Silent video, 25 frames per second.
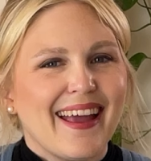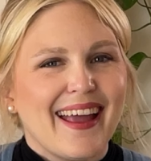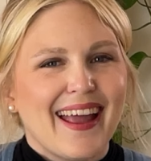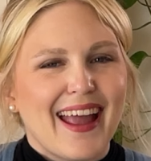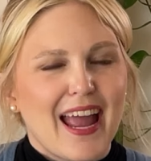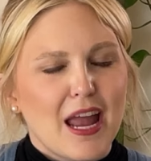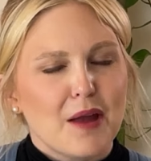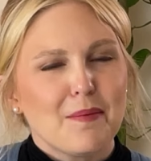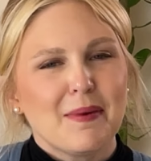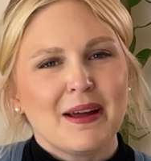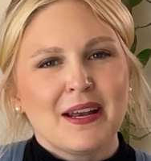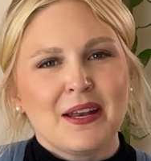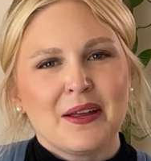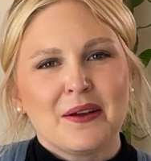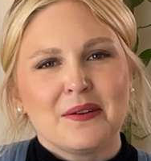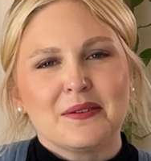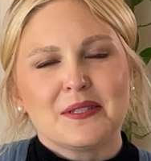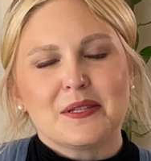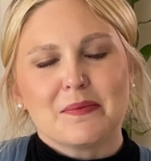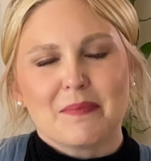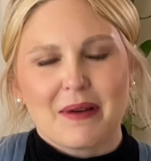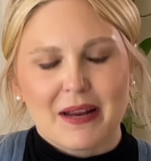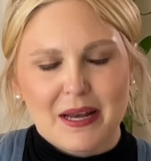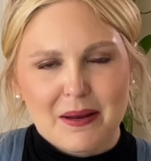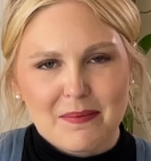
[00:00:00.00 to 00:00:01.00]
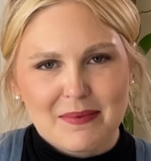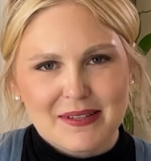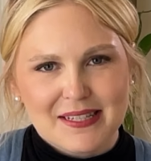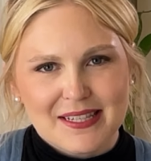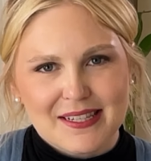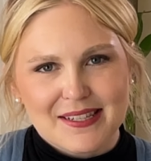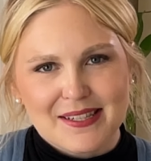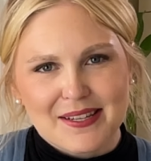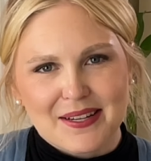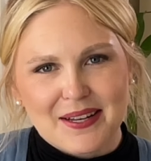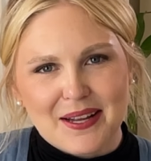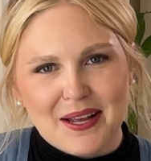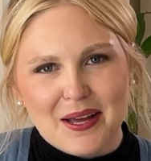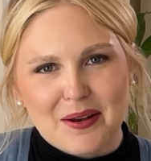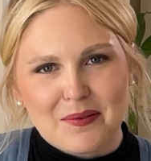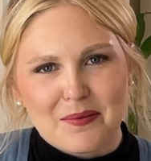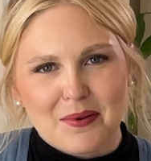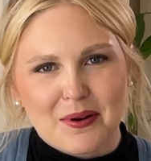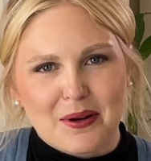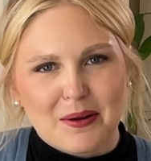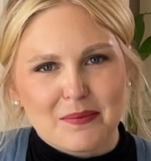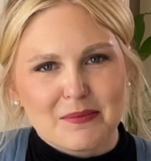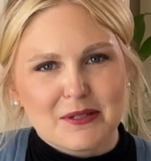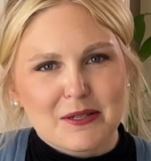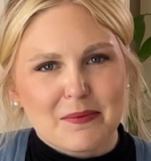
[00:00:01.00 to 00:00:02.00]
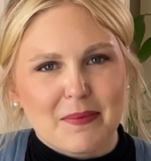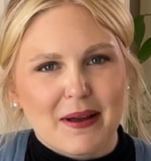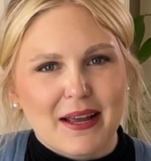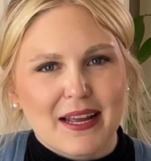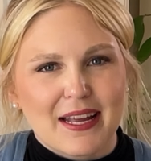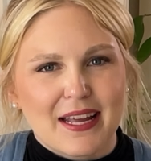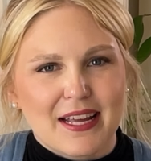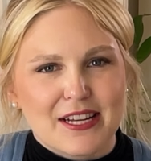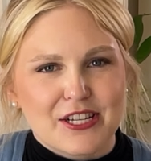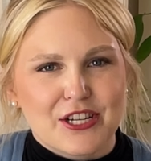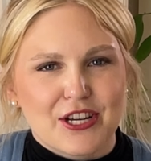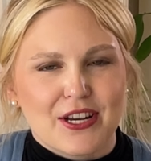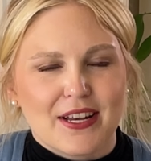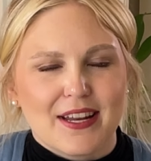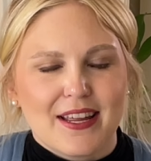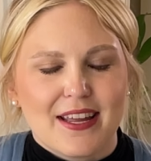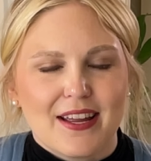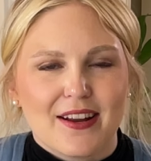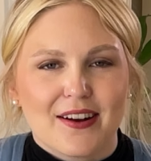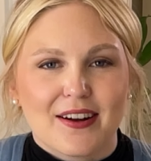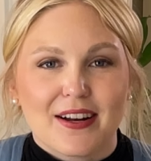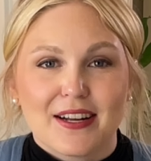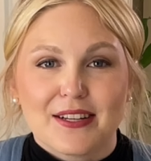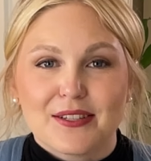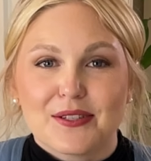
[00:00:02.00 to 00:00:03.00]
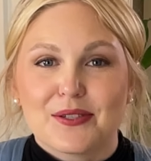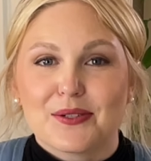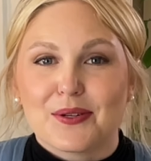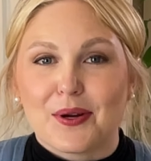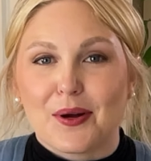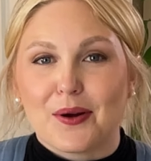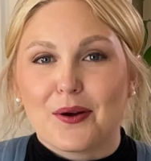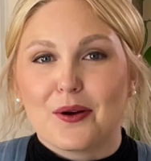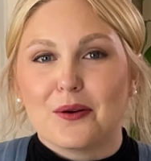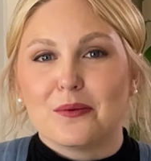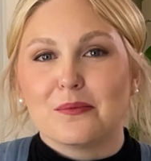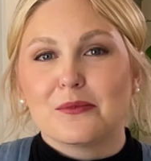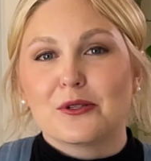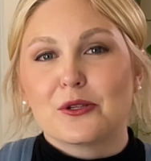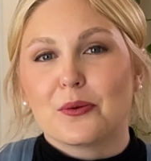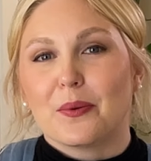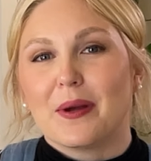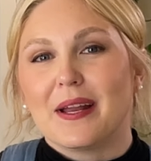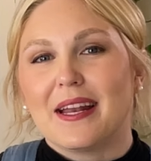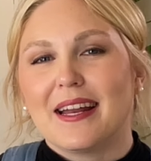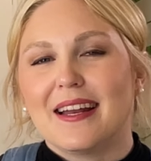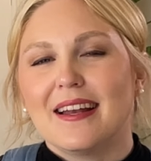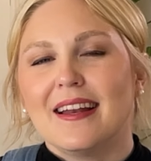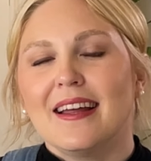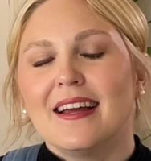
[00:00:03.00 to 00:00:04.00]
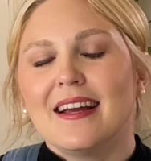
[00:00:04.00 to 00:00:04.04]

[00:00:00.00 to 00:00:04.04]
Hey my dudes, my name is Cecilia and welcome to my kitchen here in Stockholm, Sweden.